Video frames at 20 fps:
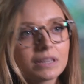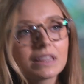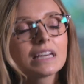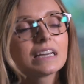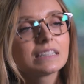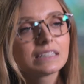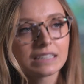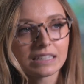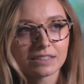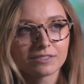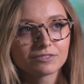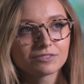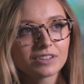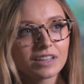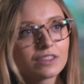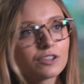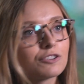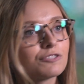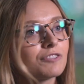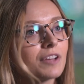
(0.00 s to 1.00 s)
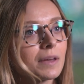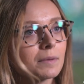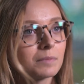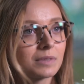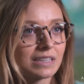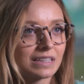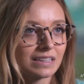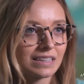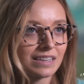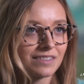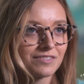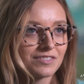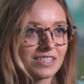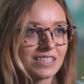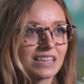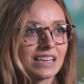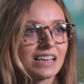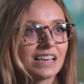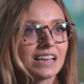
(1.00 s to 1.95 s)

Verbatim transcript: but they leave, and their family leaves,